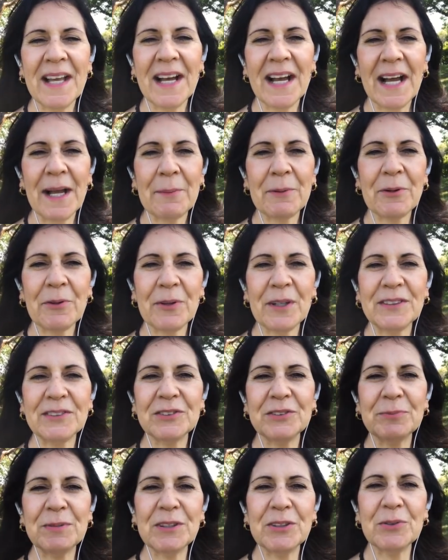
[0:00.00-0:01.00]
I'm going
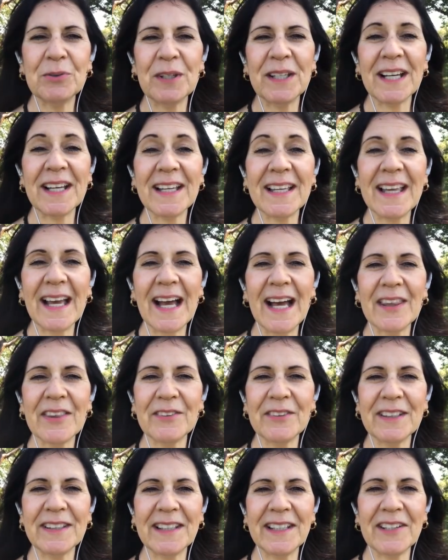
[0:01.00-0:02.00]
to be doing a
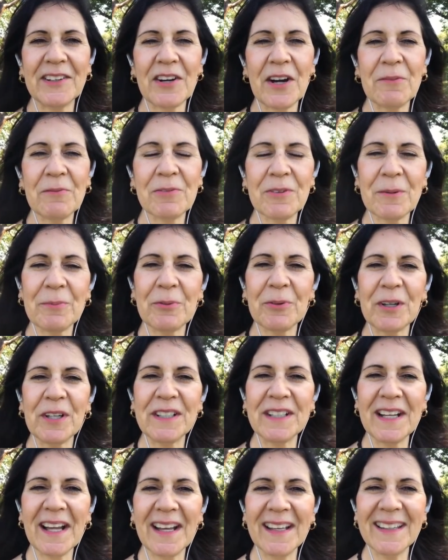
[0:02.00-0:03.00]
gathering there on February
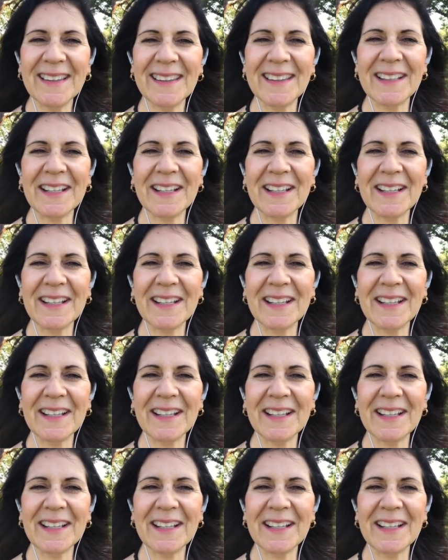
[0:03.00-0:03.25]
9th.